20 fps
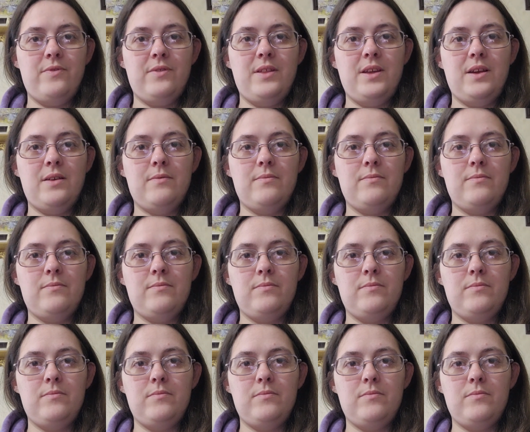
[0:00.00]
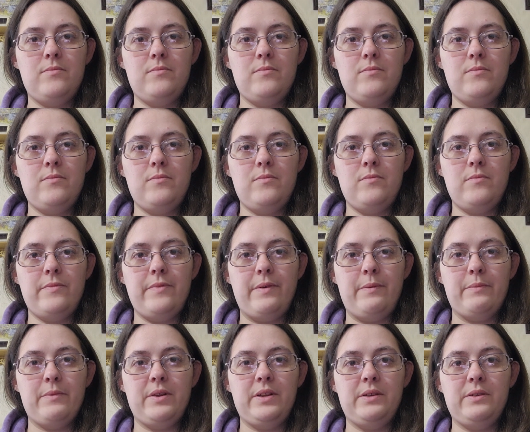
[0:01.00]
there.
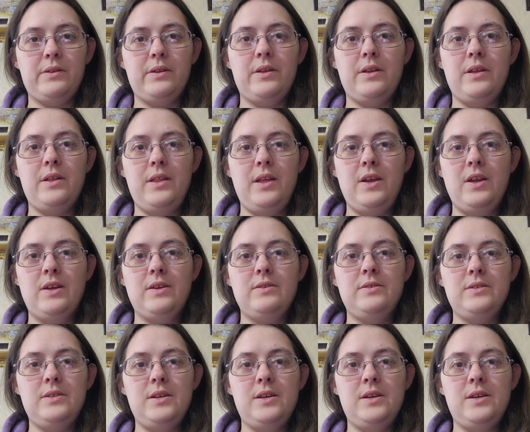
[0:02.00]
I'm going to there.